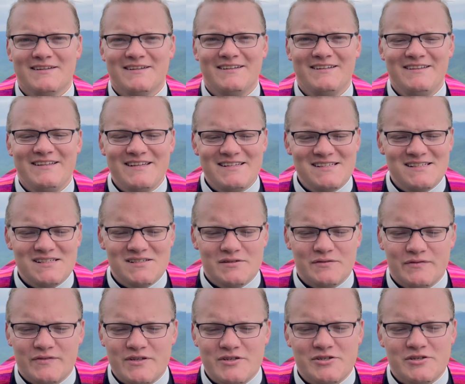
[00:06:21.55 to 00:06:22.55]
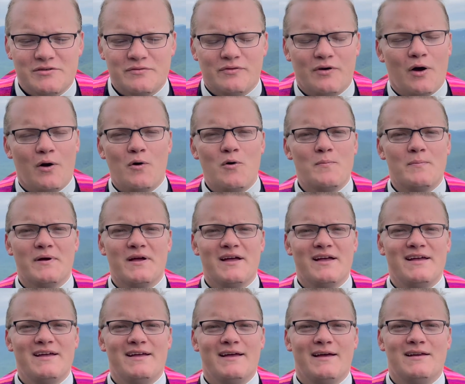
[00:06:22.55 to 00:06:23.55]
This is a vision of hope
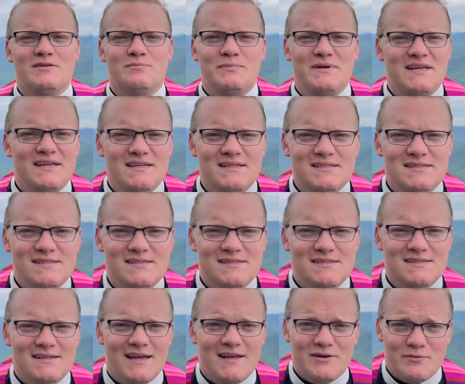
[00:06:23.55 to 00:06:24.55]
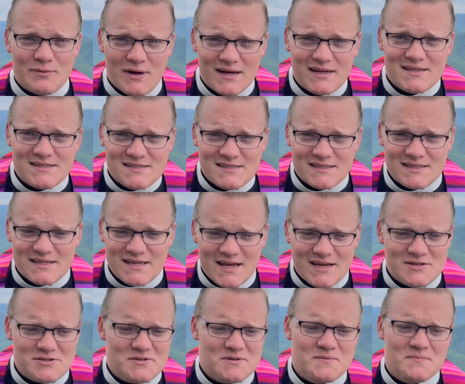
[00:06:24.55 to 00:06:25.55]
and peace and
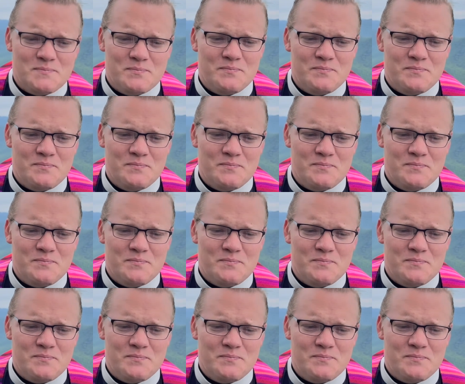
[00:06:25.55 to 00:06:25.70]
reconciliation.